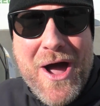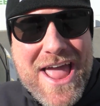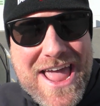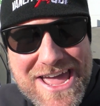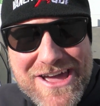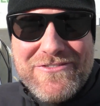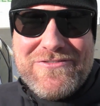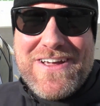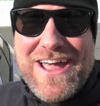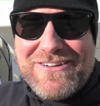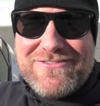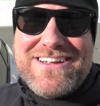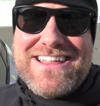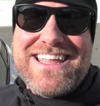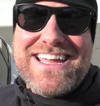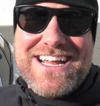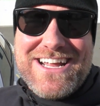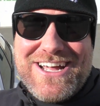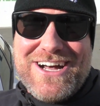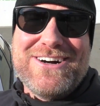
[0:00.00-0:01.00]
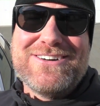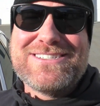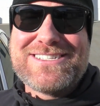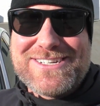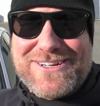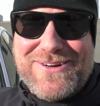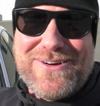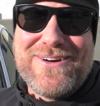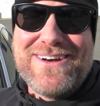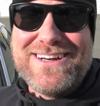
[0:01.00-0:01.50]
If everything goes
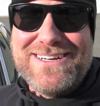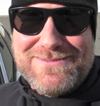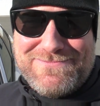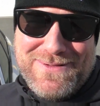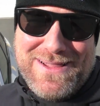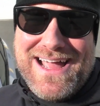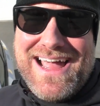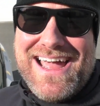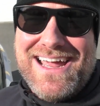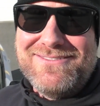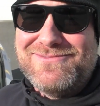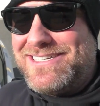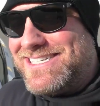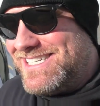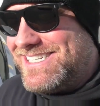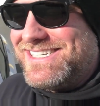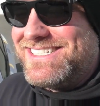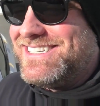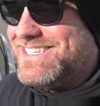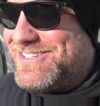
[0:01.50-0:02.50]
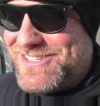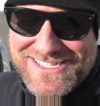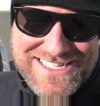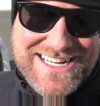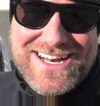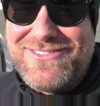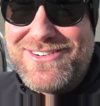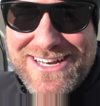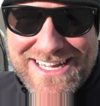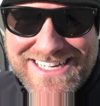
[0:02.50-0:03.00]
according to plan, which it usually
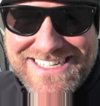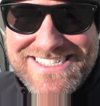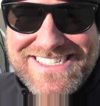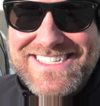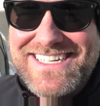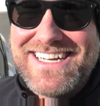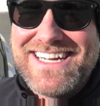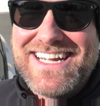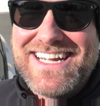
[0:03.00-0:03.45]
never does,